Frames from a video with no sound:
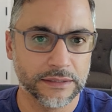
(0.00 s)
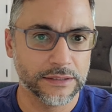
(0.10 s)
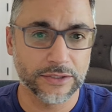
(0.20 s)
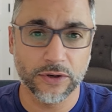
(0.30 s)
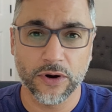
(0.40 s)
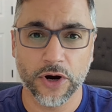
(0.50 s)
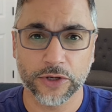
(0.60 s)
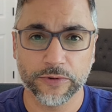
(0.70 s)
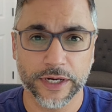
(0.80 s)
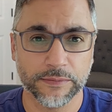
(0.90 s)
There's no
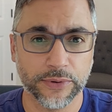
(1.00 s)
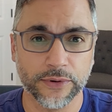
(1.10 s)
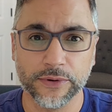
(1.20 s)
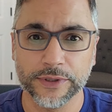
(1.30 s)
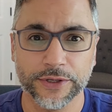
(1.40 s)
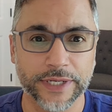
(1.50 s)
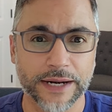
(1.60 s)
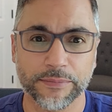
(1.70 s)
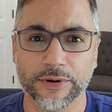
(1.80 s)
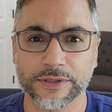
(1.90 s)
hard credit pull. You're
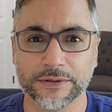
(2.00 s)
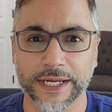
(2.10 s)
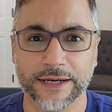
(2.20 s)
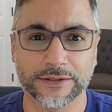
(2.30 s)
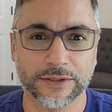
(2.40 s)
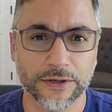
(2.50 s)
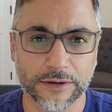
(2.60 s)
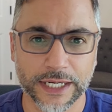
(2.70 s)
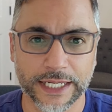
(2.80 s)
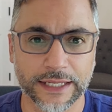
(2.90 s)
not a personal
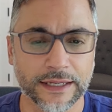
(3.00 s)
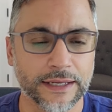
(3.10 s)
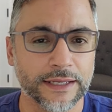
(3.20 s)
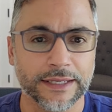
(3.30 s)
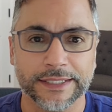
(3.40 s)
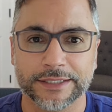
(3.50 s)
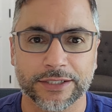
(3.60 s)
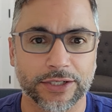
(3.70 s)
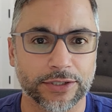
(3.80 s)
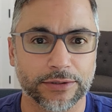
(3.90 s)
guarantor on it.
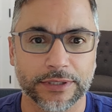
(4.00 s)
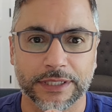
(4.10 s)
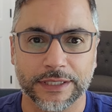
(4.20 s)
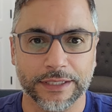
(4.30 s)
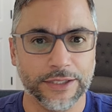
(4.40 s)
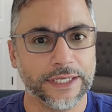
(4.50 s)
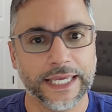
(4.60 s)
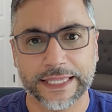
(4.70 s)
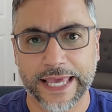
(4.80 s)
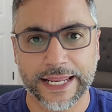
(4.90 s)
So you
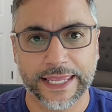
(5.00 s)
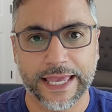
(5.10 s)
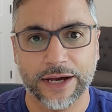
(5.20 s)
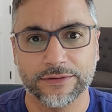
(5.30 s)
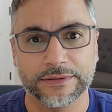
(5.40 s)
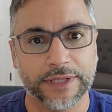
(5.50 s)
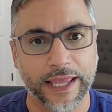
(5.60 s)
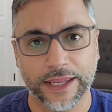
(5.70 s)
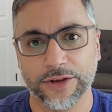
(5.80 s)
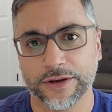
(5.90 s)
get that account
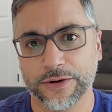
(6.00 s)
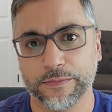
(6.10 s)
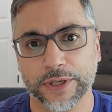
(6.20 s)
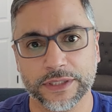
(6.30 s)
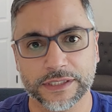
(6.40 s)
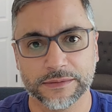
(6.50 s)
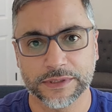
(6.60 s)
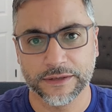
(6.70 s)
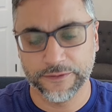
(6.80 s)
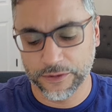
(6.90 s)
and you're building some
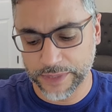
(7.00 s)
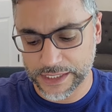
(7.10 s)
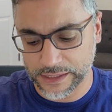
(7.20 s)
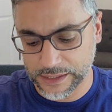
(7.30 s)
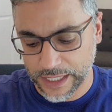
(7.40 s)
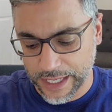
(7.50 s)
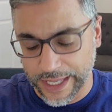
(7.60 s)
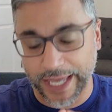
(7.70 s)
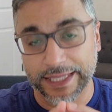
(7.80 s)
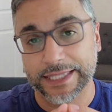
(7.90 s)
stuff for your business.
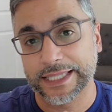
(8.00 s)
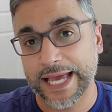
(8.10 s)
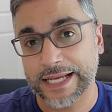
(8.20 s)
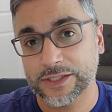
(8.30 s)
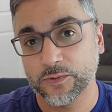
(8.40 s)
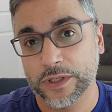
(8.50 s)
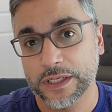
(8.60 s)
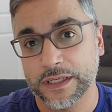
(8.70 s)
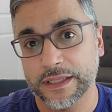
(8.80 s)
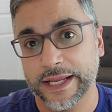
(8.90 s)
And then the last
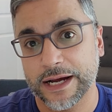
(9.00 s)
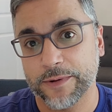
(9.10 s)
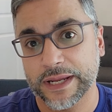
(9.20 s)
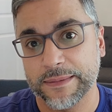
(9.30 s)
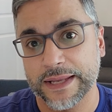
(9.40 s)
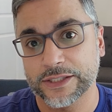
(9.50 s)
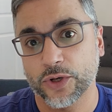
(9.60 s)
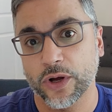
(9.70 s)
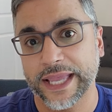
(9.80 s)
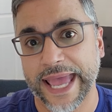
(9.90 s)
one that I'll recommend is
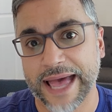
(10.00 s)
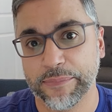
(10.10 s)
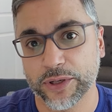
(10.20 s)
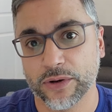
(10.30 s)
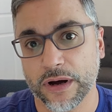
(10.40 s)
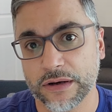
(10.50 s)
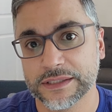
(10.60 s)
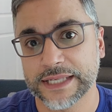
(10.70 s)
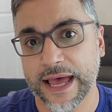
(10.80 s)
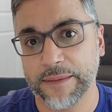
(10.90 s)
called Capital
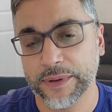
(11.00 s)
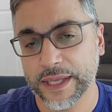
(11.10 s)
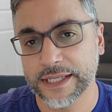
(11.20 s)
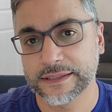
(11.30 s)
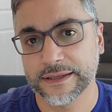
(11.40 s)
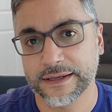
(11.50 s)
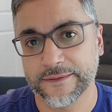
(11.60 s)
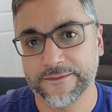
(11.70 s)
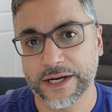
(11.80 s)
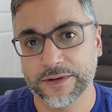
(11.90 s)
on Tap. It's
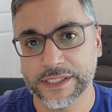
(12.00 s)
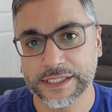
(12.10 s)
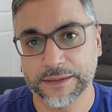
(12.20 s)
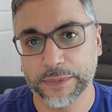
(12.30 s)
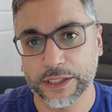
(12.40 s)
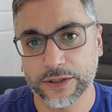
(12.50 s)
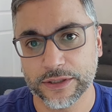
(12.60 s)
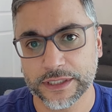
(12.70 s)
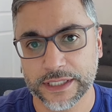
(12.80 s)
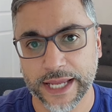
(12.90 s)
a very
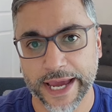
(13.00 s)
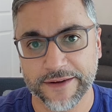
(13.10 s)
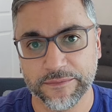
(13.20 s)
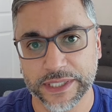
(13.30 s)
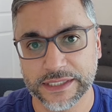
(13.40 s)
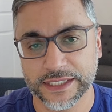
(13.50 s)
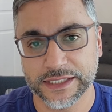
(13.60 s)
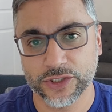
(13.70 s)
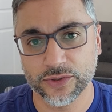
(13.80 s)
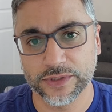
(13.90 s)
similar kind of business
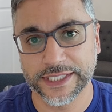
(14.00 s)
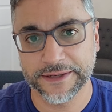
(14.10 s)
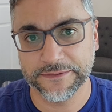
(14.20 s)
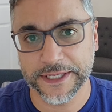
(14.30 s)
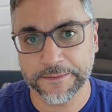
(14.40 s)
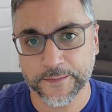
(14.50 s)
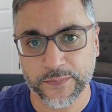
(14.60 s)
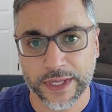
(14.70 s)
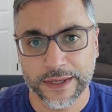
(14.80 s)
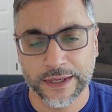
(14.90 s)
to Divvy.
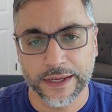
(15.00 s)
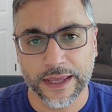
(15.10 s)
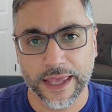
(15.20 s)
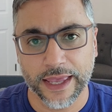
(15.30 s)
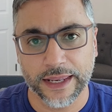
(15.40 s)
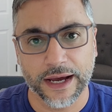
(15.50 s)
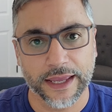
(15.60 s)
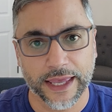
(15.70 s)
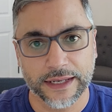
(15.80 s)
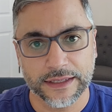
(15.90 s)
And
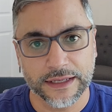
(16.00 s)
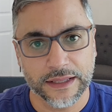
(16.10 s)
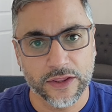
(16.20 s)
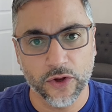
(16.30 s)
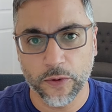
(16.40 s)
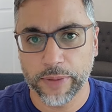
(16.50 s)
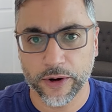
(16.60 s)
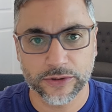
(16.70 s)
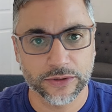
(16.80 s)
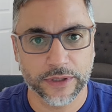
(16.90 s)
again, no
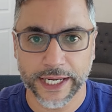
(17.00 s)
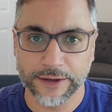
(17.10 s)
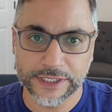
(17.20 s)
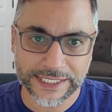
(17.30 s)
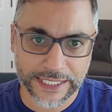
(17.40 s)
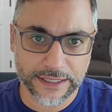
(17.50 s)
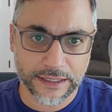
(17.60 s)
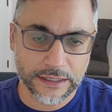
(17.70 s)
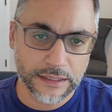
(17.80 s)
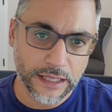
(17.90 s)
personal
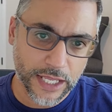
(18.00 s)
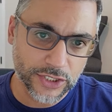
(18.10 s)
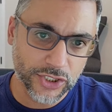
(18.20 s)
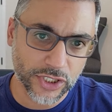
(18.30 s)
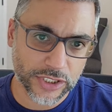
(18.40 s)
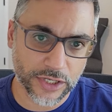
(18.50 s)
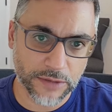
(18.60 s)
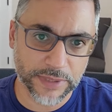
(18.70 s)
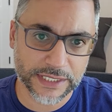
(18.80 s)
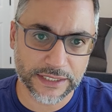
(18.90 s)
guarantee. It's just in
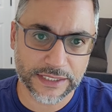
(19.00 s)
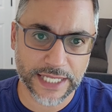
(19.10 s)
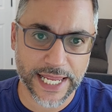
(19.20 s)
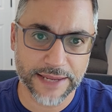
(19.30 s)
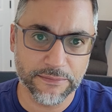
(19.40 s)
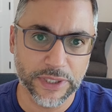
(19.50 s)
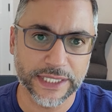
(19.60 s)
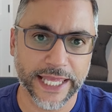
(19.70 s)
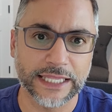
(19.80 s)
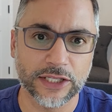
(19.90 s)
your business name,
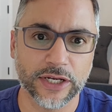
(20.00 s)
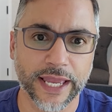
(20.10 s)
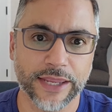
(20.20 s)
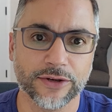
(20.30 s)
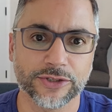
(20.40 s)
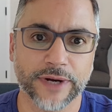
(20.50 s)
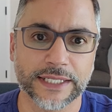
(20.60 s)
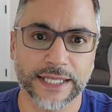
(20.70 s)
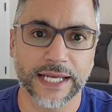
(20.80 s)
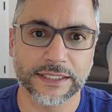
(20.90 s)
but they look at your
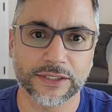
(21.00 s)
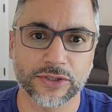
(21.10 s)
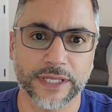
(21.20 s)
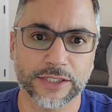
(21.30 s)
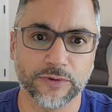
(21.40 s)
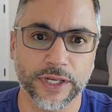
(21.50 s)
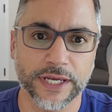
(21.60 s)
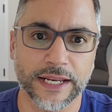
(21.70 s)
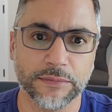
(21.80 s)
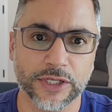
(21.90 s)
transactions. So that's why you
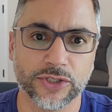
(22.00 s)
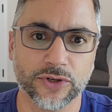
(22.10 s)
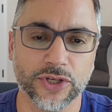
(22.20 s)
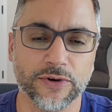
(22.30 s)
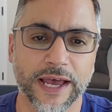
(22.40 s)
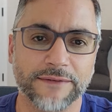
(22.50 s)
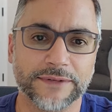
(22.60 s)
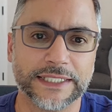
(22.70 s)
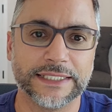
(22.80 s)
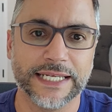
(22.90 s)
got to make sure you
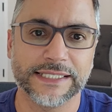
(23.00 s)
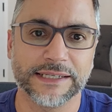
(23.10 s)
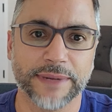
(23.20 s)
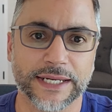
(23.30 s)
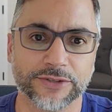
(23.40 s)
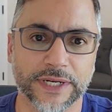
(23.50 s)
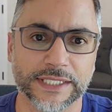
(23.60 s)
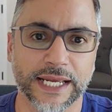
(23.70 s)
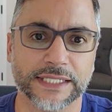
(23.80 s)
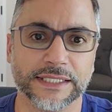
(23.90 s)
have a decent amount of
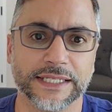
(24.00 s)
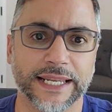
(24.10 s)
transactions.